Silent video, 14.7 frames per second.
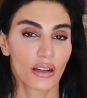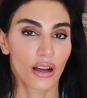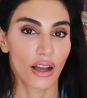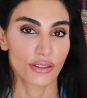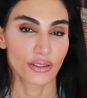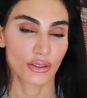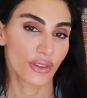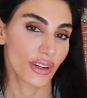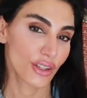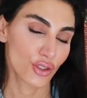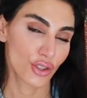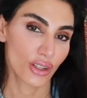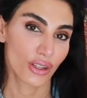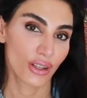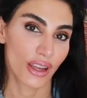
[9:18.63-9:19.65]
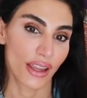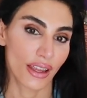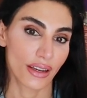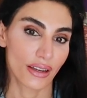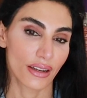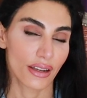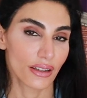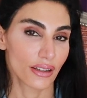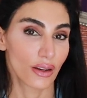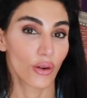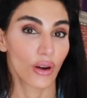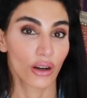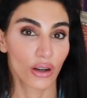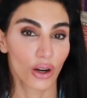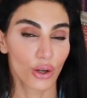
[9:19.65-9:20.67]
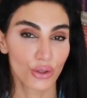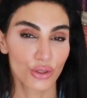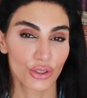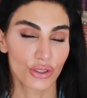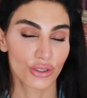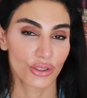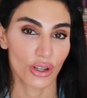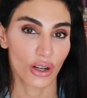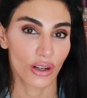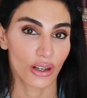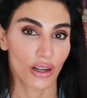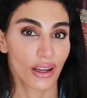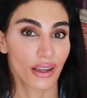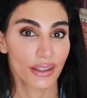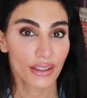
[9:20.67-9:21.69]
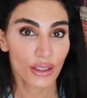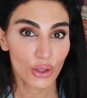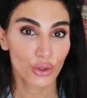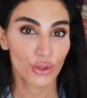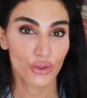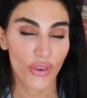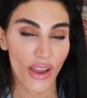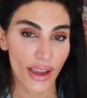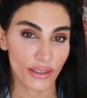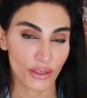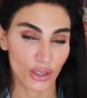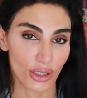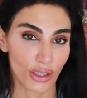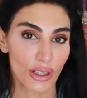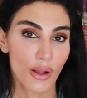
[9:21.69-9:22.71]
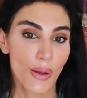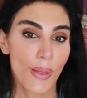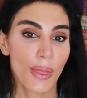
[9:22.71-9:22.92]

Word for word: conservation and you know our oceans are a huge factor,